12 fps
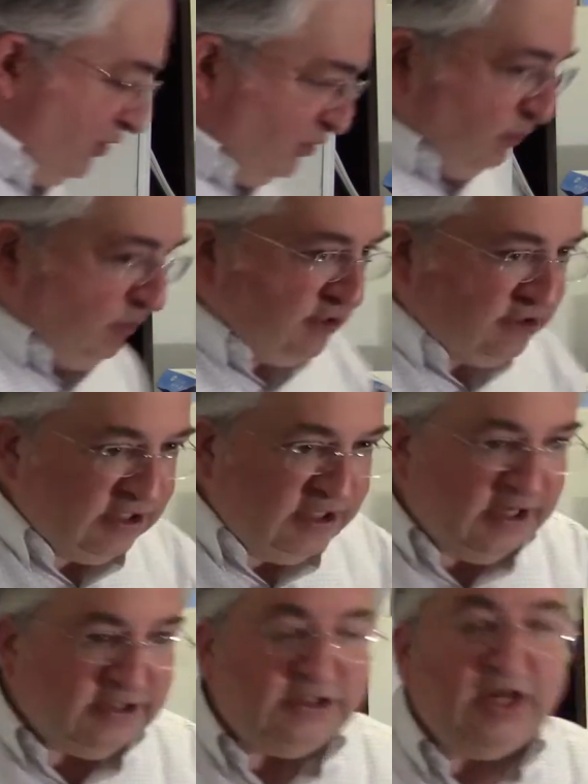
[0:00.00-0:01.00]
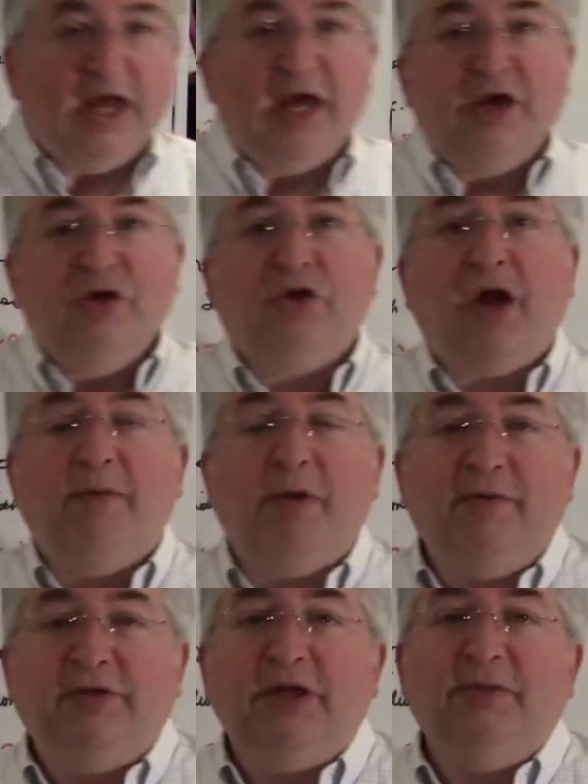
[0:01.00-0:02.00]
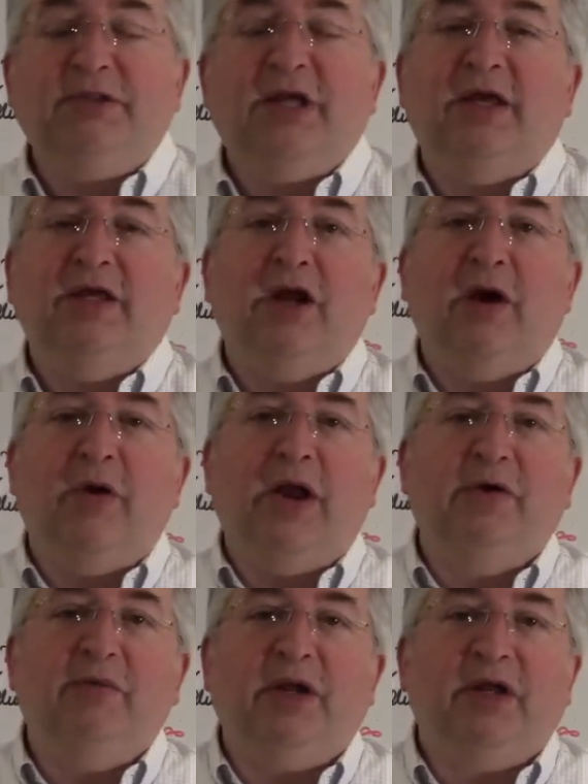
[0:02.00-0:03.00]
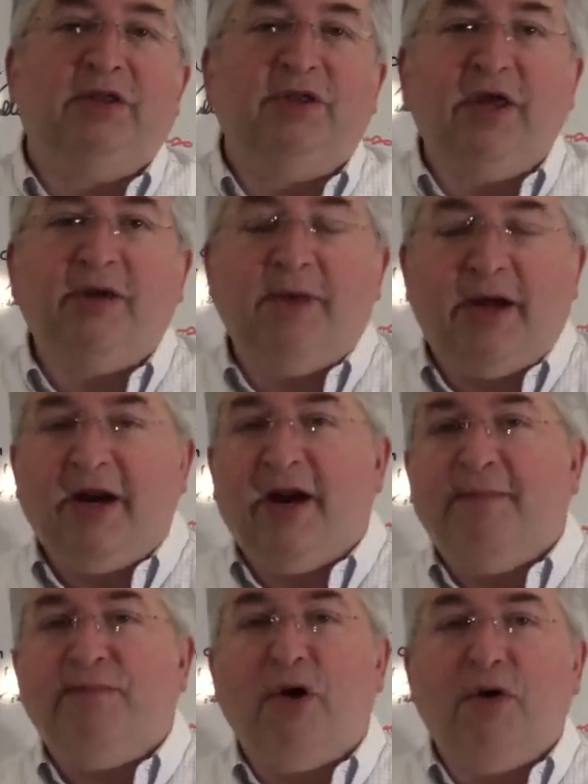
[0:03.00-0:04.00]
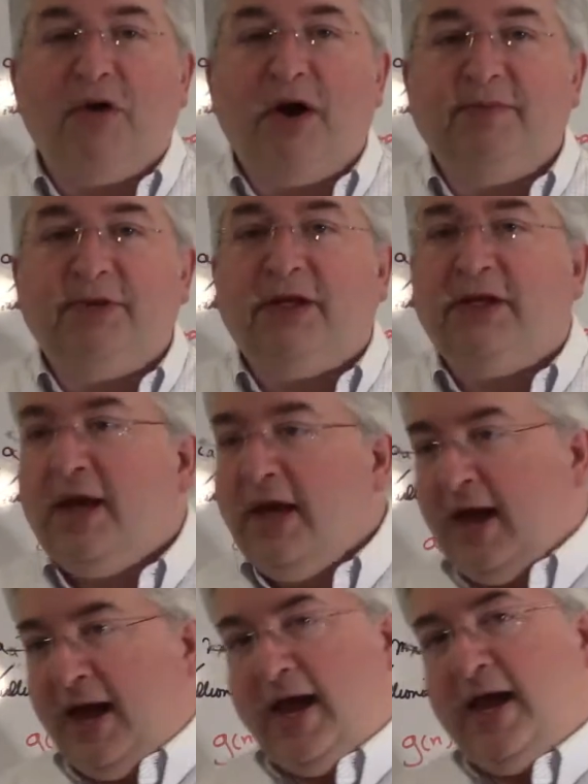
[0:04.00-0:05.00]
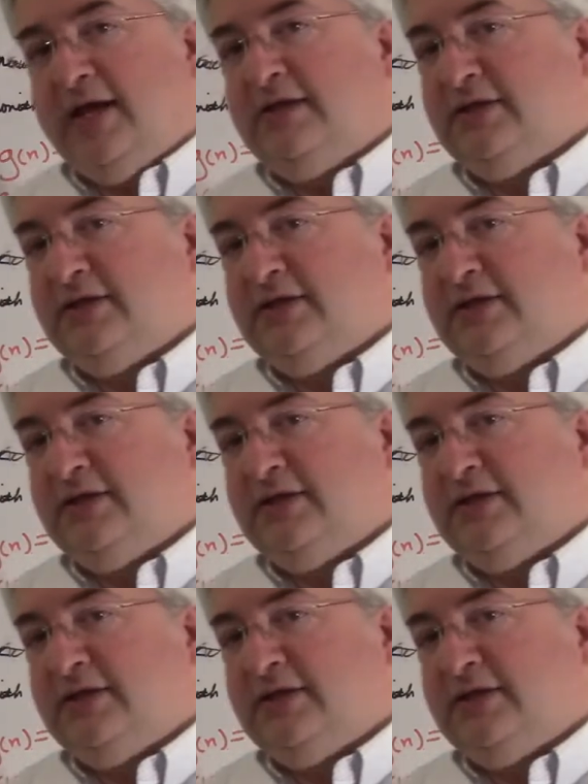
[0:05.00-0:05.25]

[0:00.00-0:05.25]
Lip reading: do this and this. You come over to him and say, you know, I didn't really think about it, I programmed it, and